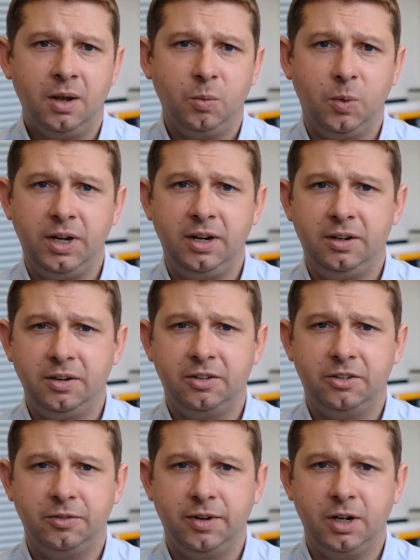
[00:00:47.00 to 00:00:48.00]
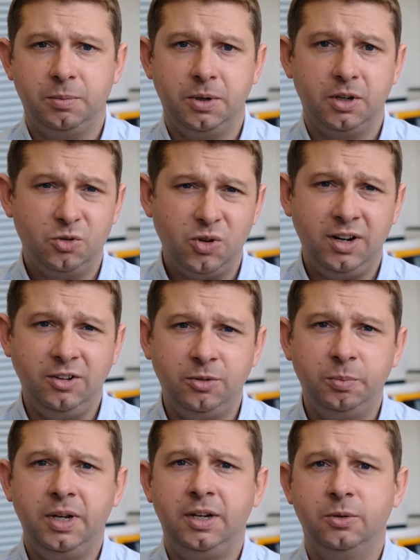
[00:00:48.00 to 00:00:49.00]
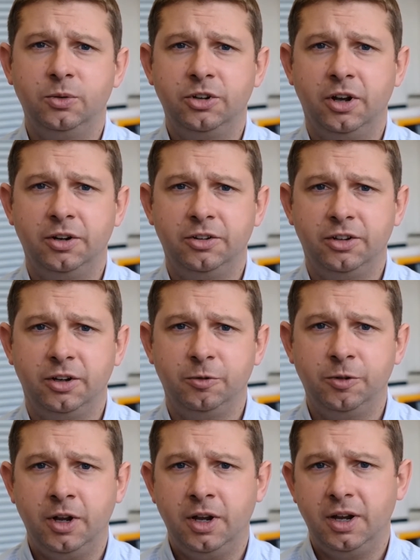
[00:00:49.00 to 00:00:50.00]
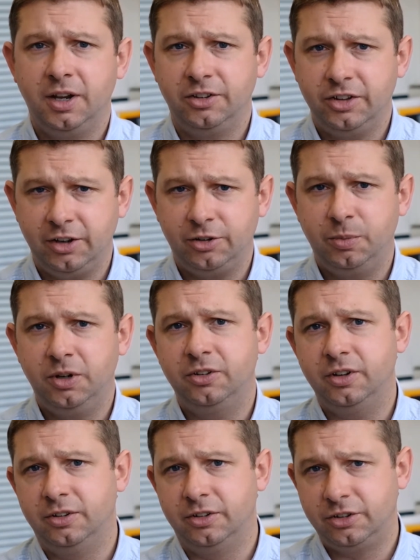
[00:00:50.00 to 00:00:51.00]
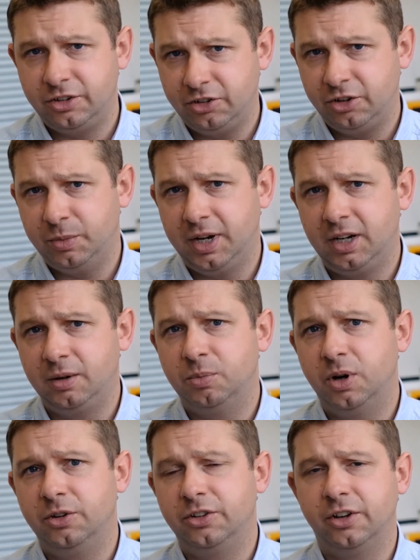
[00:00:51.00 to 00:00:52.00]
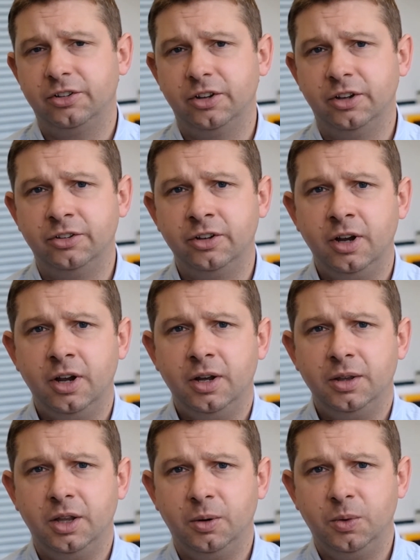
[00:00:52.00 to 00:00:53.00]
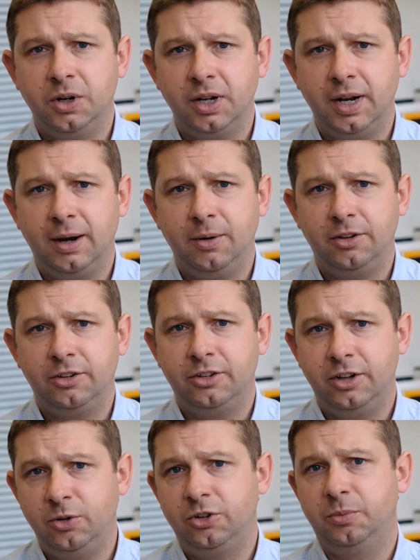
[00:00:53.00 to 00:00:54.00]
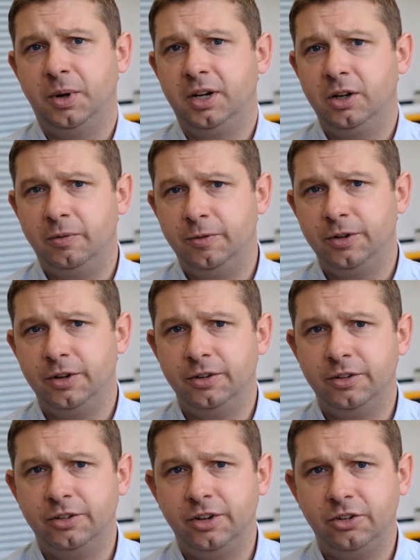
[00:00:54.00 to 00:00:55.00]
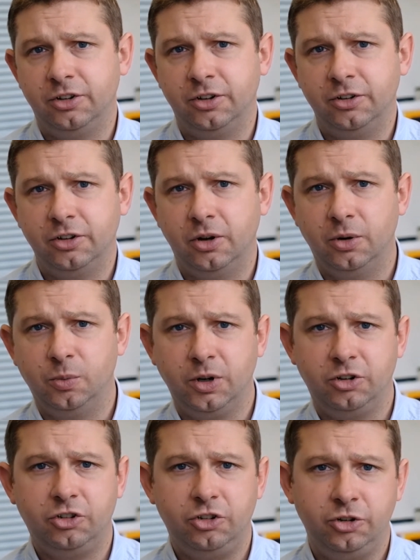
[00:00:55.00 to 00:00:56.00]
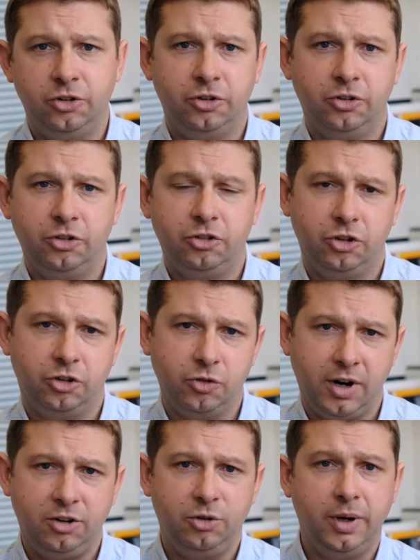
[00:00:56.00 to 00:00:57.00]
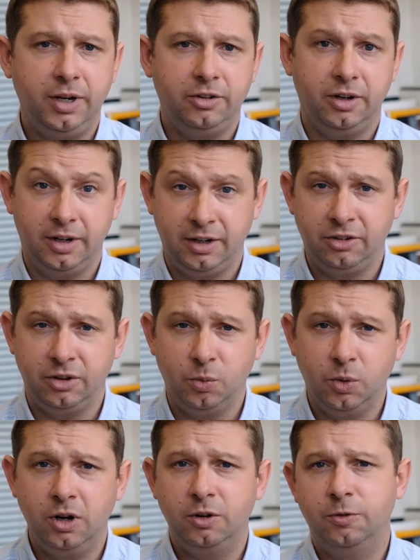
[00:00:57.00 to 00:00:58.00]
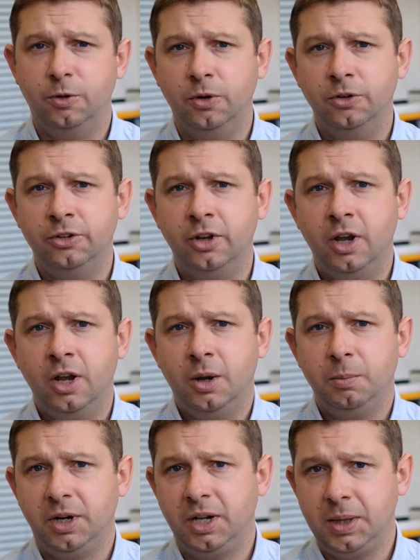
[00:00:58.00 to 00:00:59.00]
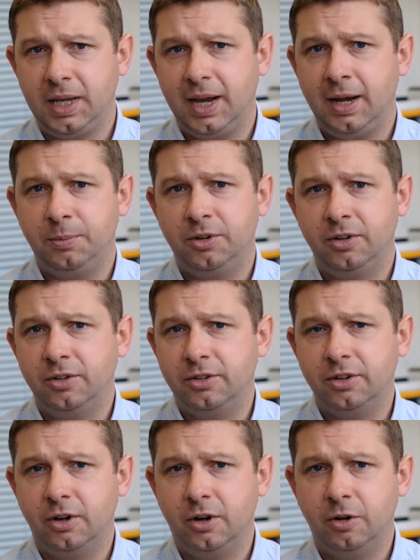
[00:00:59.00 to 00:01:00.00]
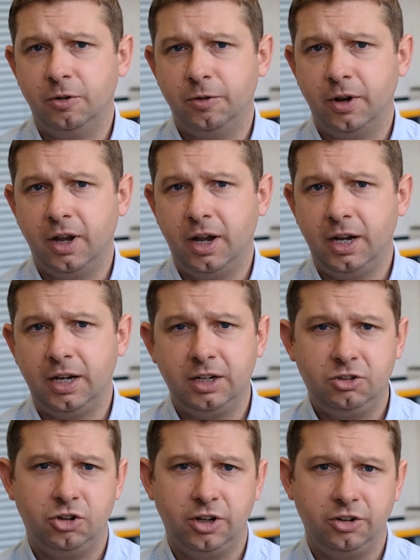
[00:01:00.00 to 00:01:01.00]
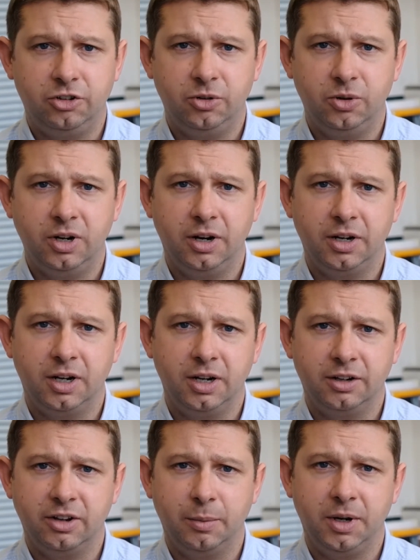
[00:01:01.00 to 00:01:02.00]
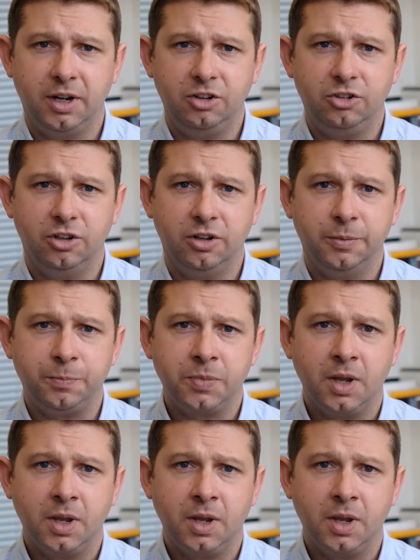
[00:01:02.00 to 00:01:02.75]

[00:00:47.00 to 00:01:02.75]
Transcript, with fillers: We needed to develop at great speed alternative assessment and decision making processes that would allow us still to make confident decisions on which students should graduate and enter the workforce, but in the absence of a traditional clinical examination.